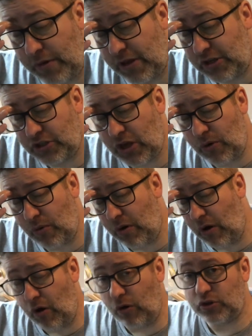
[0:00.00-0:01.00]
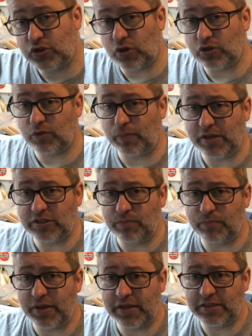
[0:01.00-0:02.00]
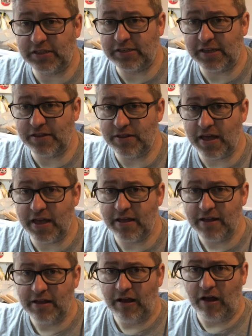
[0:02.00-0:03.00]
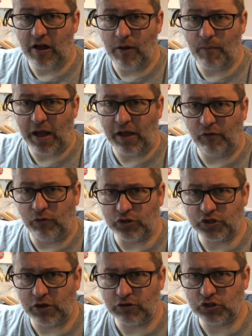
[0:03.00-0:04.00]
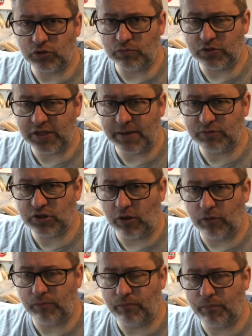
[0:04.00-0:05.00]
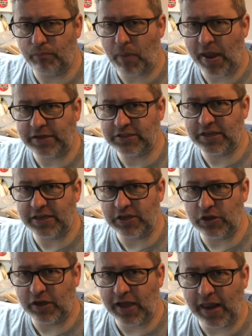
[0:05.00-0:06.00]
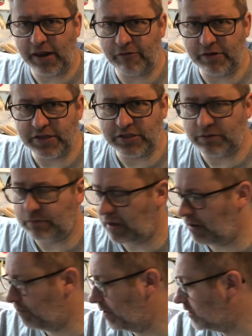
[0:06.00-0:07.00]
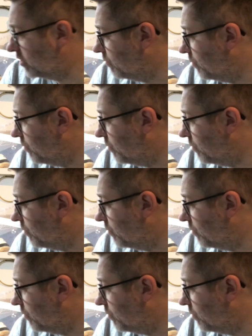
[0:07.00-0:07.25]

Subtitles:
So all sorts of bits and pieces in there, and also some tips on painting your galleries and bits and